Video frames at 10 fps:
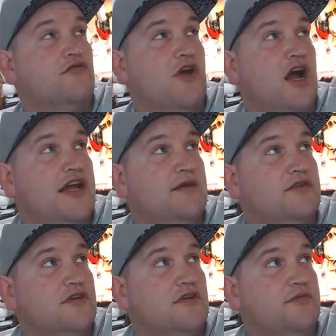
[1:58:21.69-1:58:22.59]
Ryan
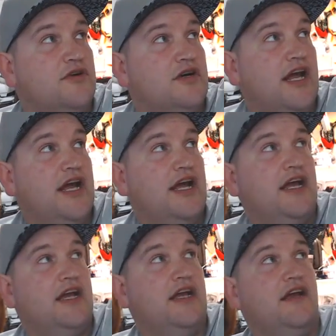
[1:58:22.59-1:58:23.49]
was going to put
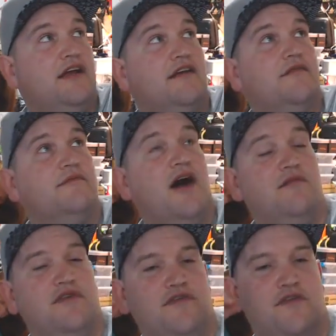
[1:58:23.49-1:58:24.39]
a
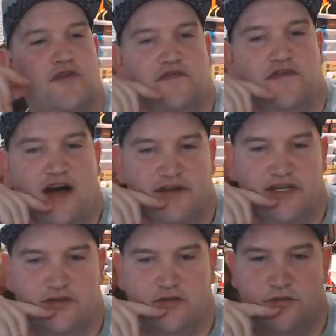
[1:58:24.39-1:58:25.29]
Mamba 405 in
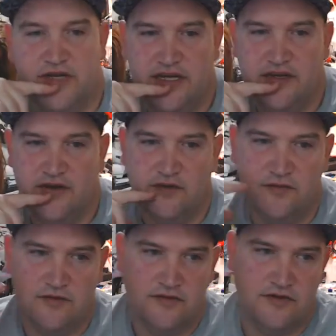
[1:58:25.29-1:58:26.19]
his Lumineer
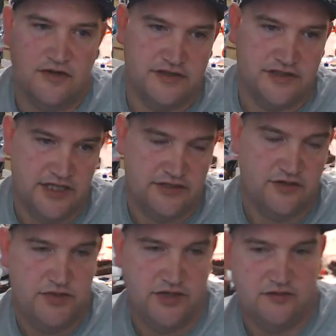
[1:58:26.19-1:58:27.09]
or
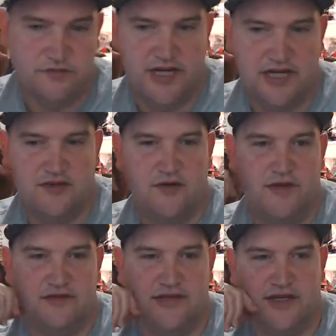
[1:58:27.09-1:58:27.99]
Schizo build, but I told
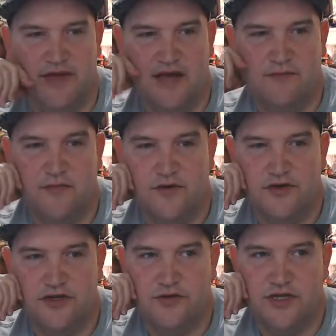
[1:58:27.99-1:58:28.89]
him, I was like, man, what we're
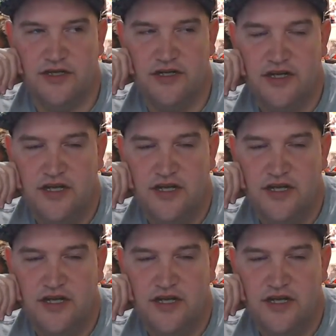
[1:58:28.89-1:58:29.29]
doing,